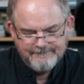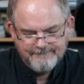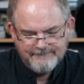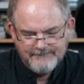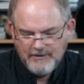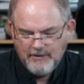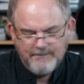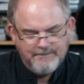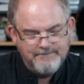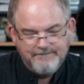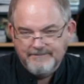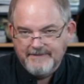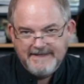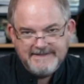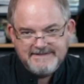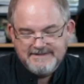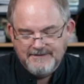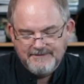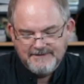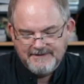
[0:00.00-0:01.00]
Nope,
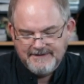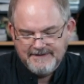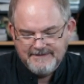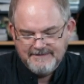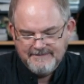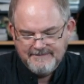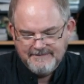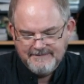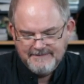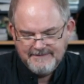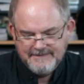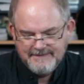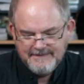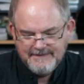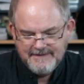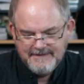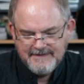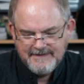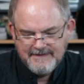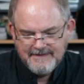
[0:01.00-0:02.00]
that's no good.
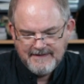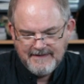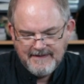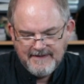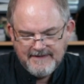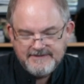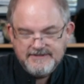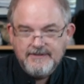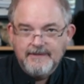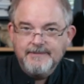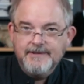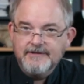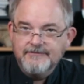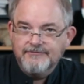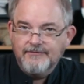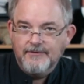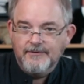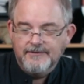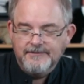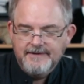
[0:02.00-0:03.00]
Uh, so I'm going to
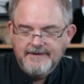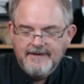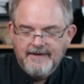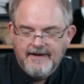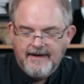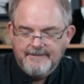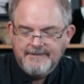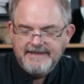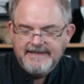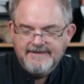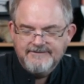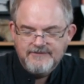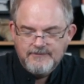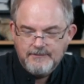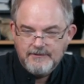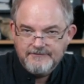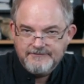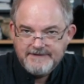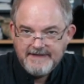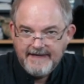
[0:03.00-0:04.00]
fold. I'm going to give the
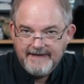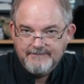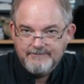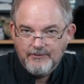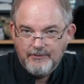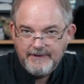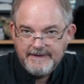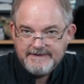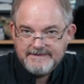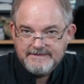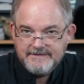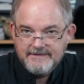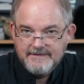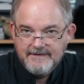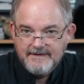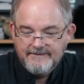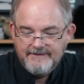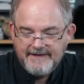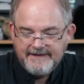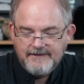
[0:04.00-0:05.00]
wolf nine points.
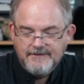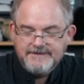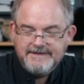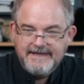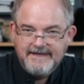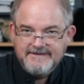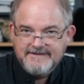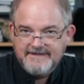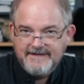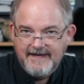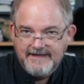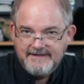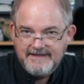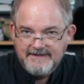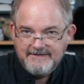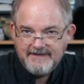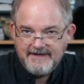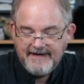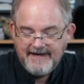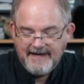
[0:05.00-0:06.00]
That goes against the
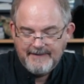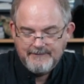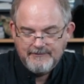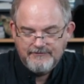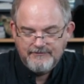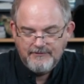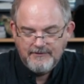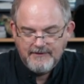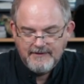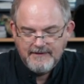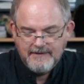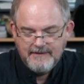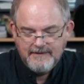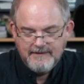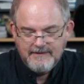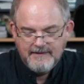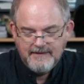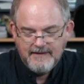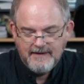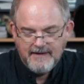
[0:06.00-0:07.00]
18 that I had before.
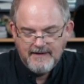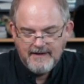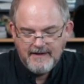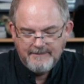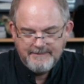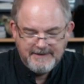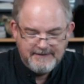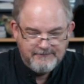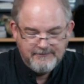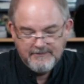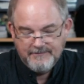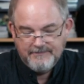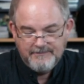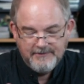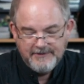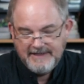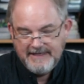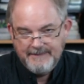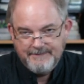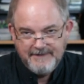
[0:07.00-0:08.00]
Uh, I mean, we're,
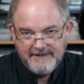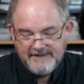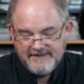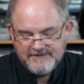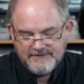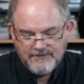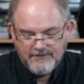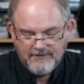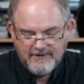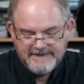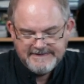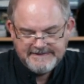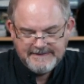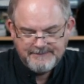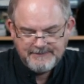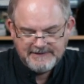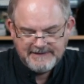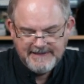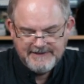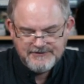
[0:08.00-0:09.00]
we're keeping score on
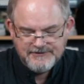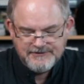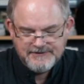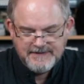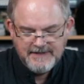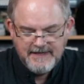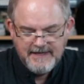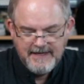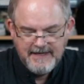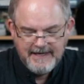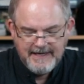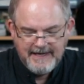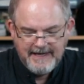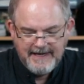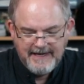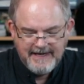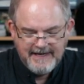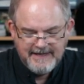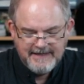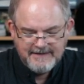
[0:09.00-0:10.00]
separate ledgers.
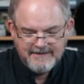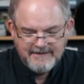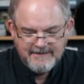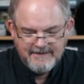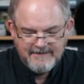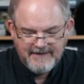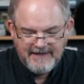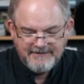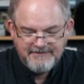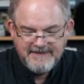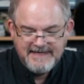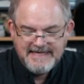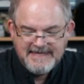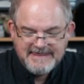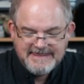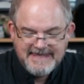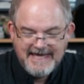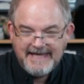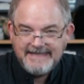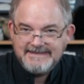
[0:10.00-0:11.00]
And I think
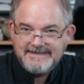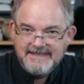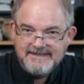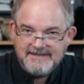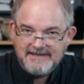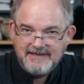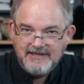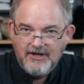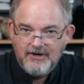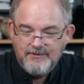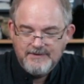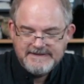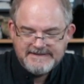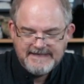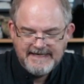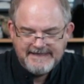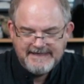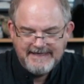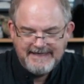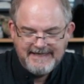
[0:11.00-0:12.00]
that's as low as
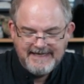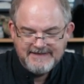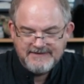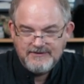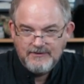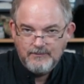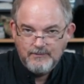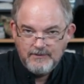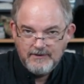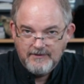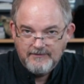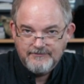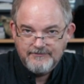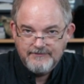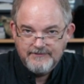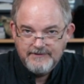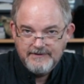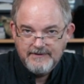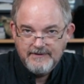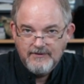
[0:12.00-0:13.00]
I can get the
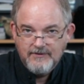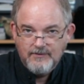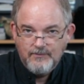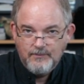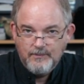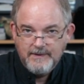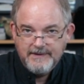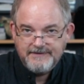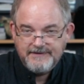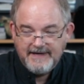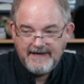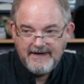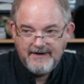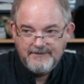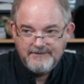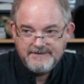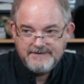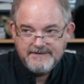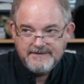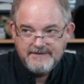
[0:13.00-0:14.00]
wolf
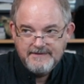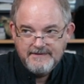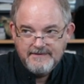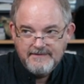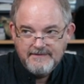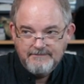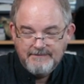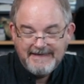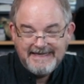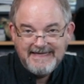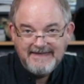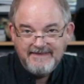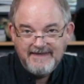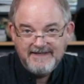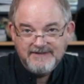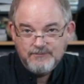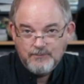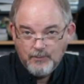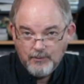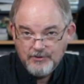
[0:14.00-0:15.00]
without making
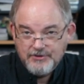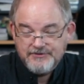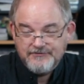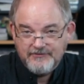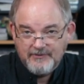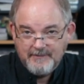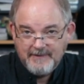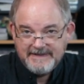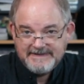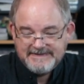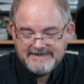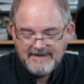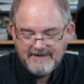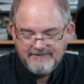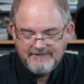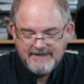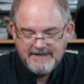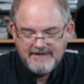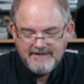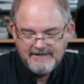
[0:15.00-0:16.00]
things worse for
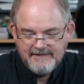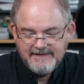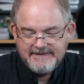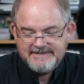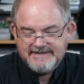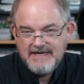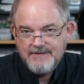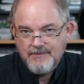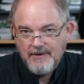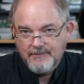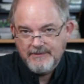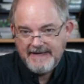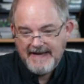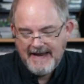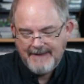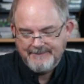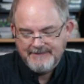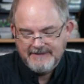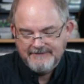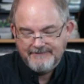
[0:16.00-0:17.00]
myself. Now let's see what would
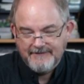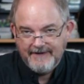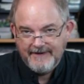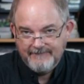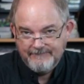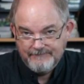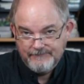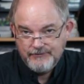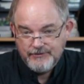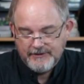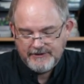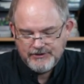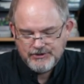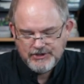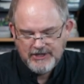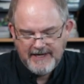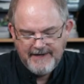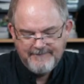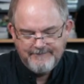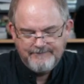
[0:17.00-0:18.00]
happen if I took a
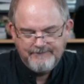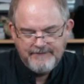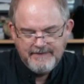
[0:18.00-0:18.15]
shot.